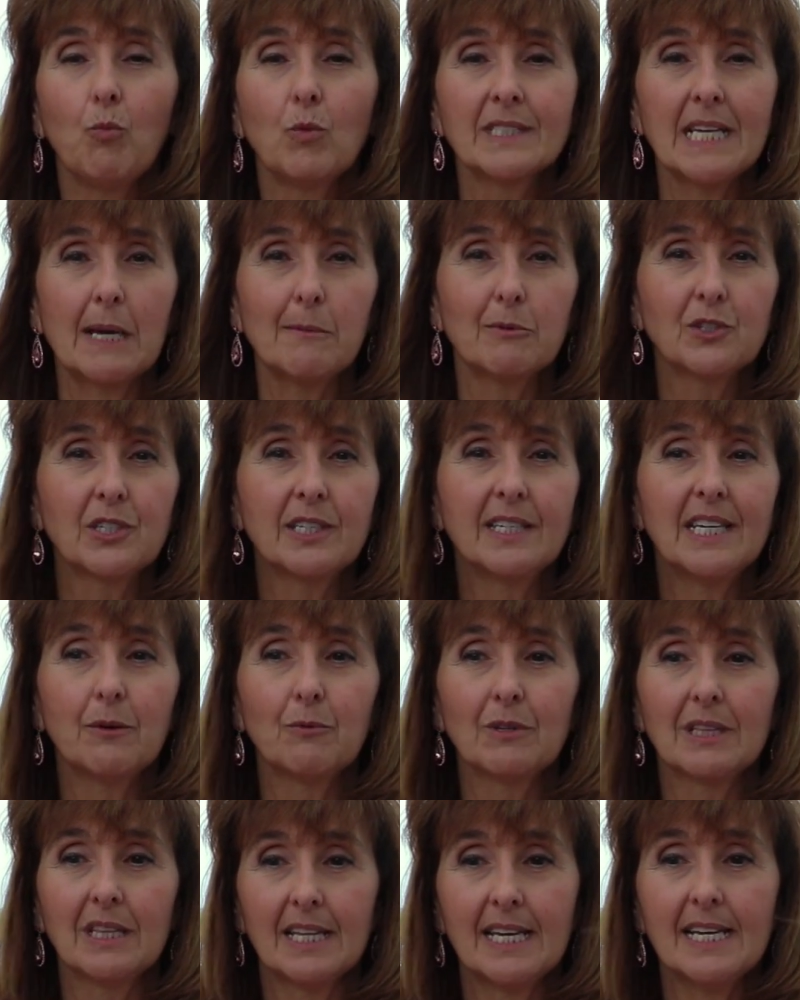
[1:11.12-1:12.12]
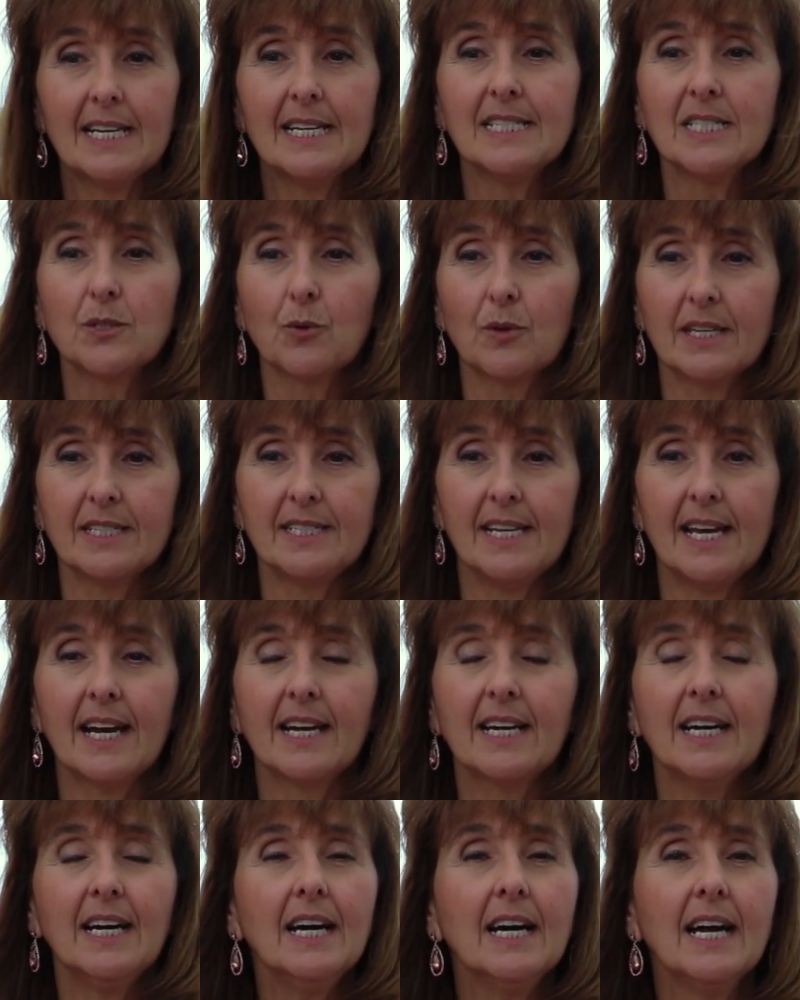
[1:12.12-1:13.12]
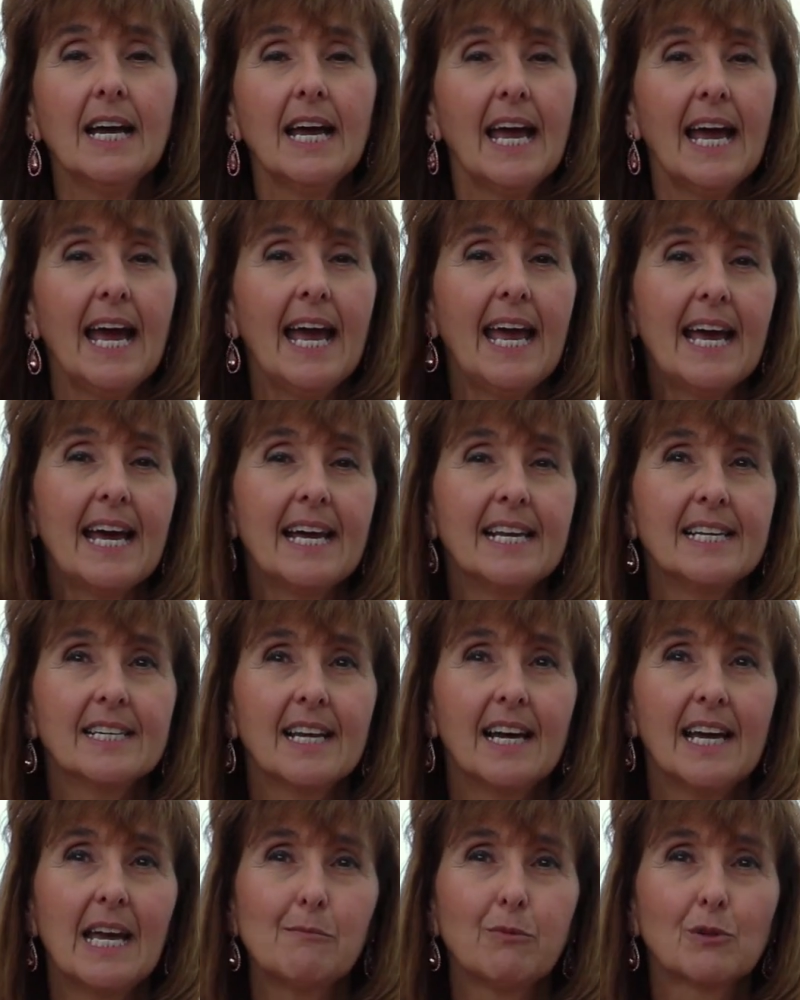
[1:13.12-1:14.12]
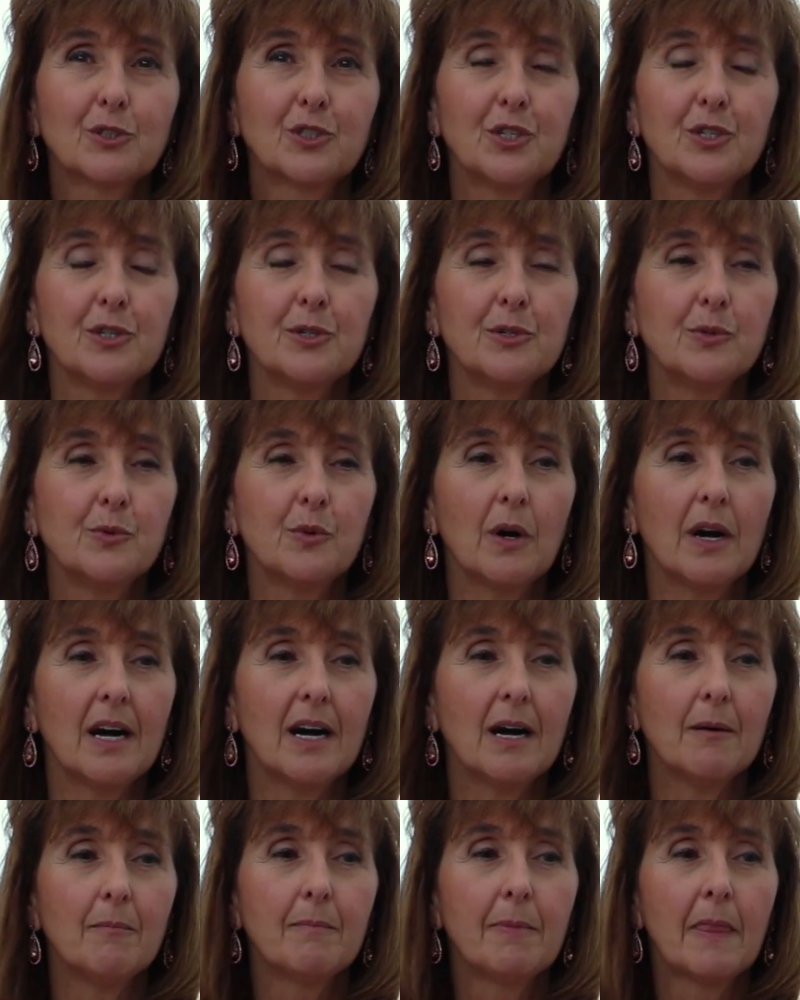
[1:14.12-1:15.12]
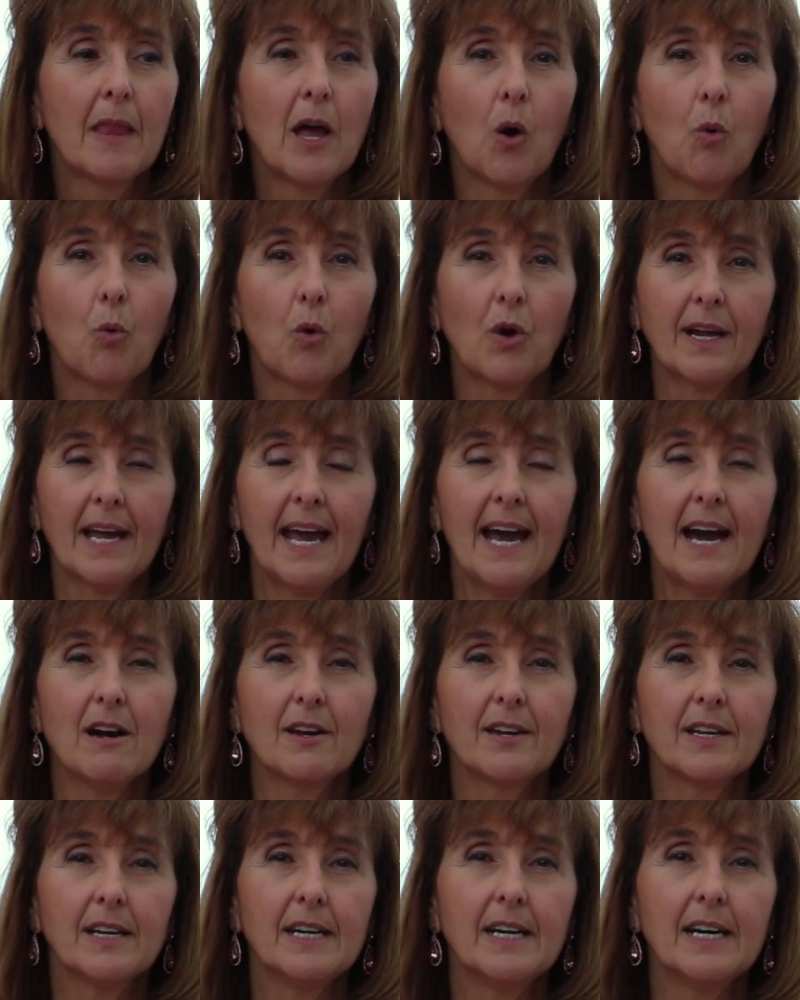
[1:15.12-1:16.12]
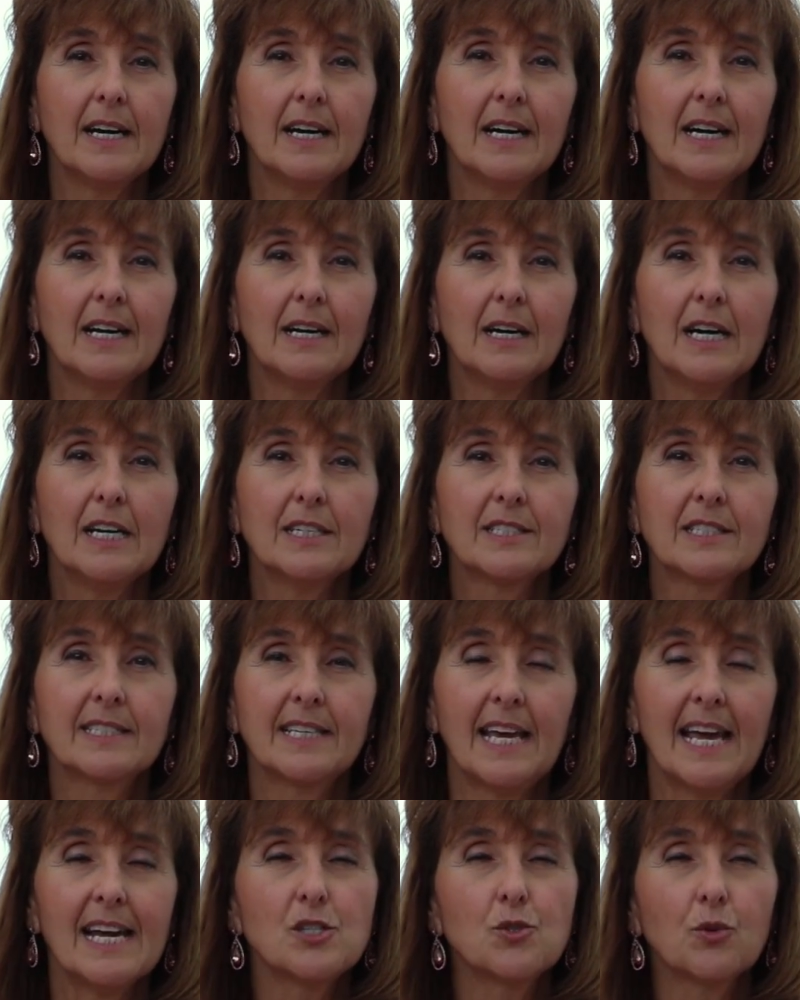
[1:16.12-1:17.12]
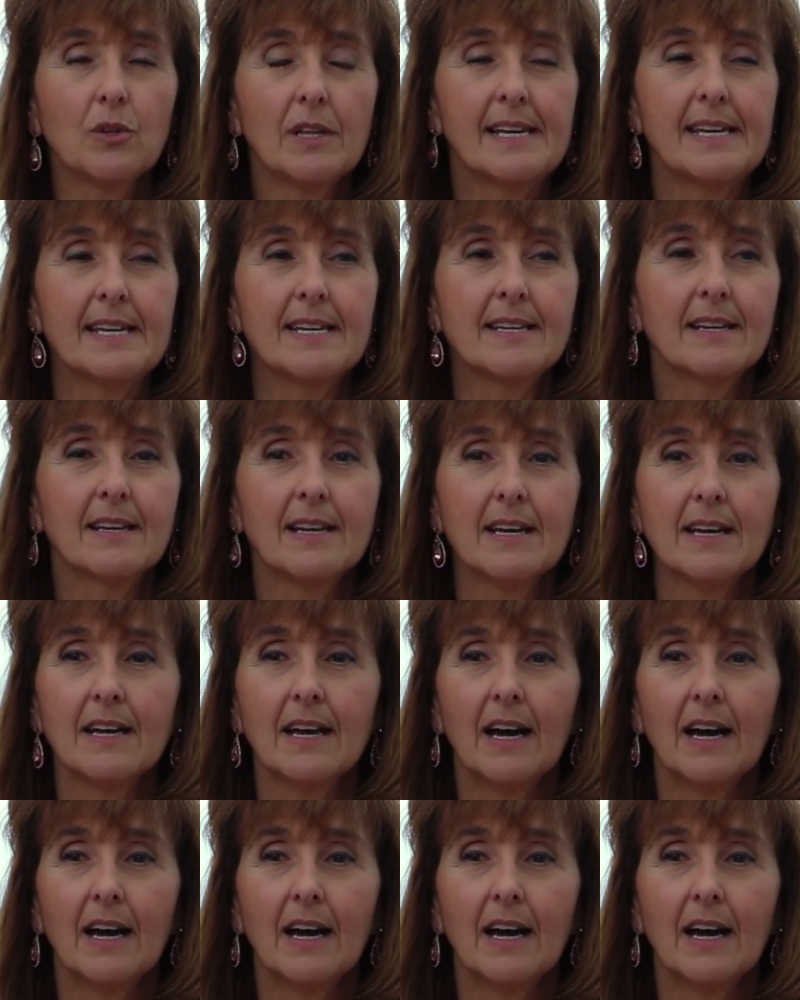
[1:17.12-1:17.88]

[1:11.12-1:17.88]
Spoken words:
was able to get with Liz with ADECA and able to work out us scheduling